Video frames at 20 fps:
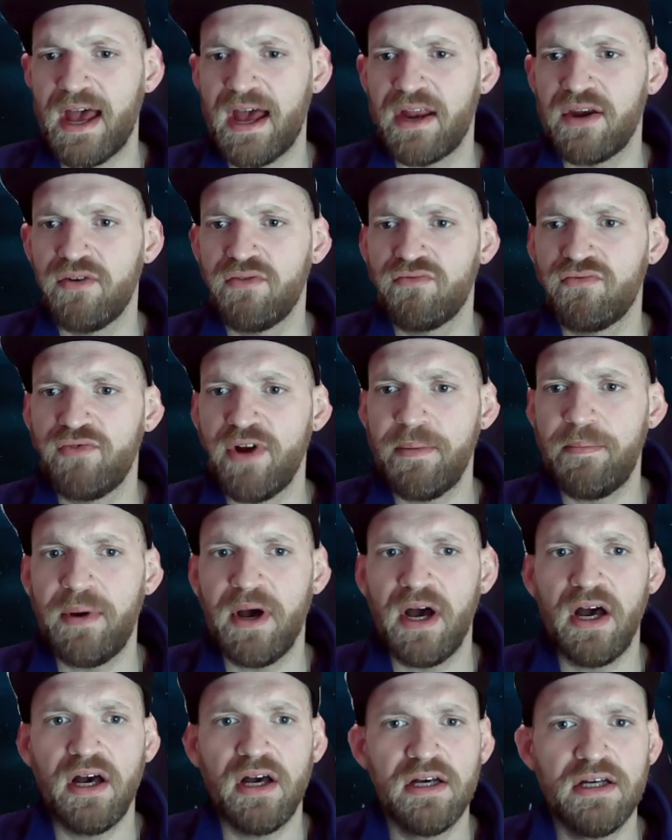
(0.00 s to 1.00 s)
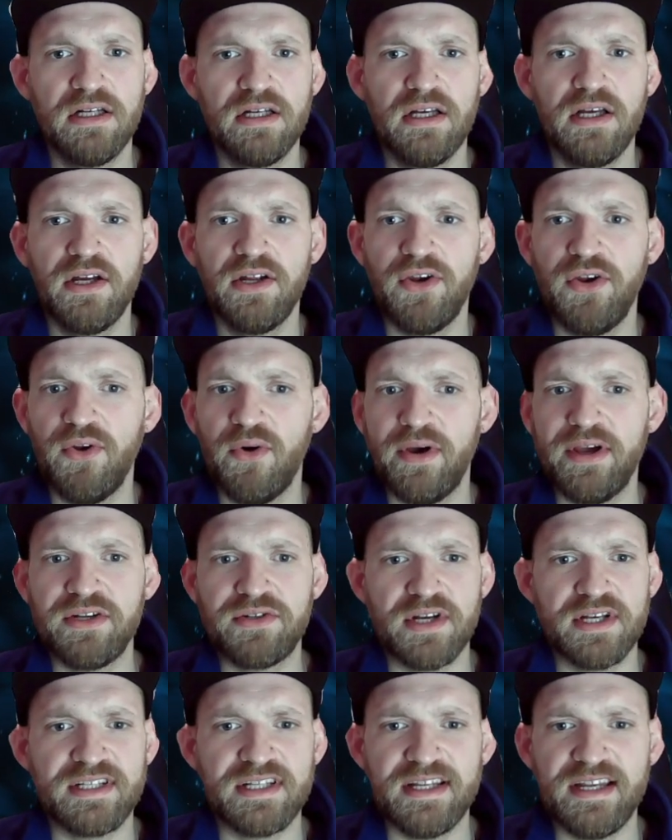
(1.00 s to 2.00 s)
And Ripper, not
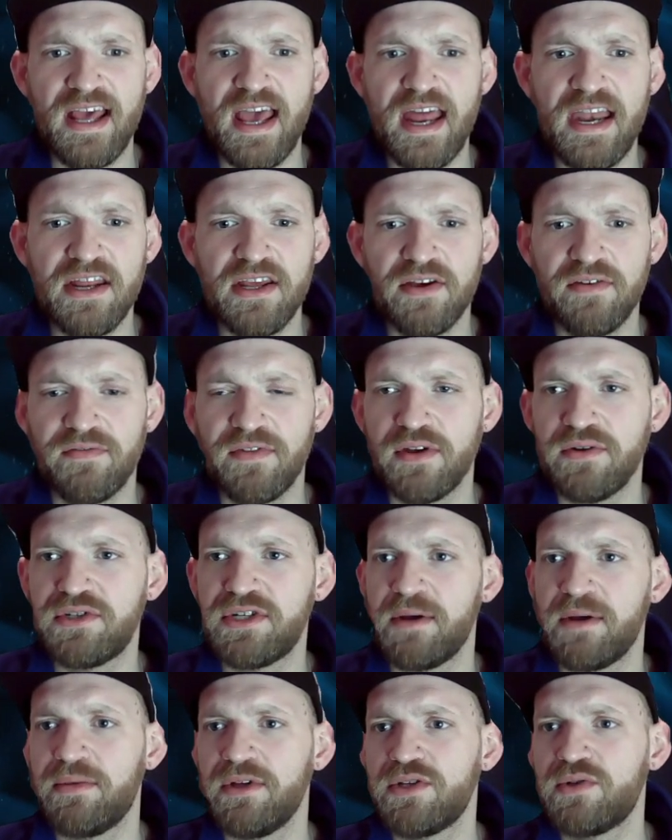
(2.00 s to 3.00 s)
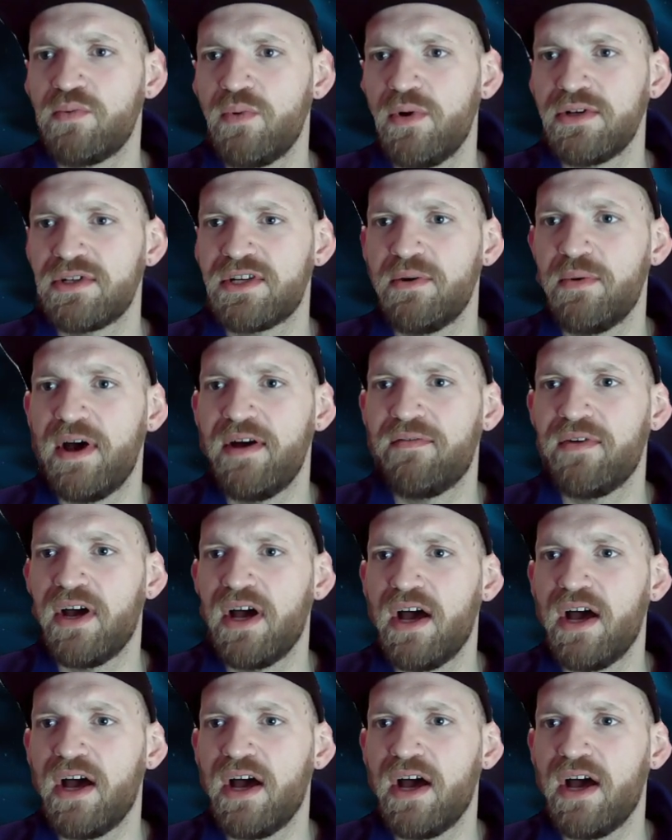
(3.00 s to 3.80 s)
interested in any of those champions whatsoever.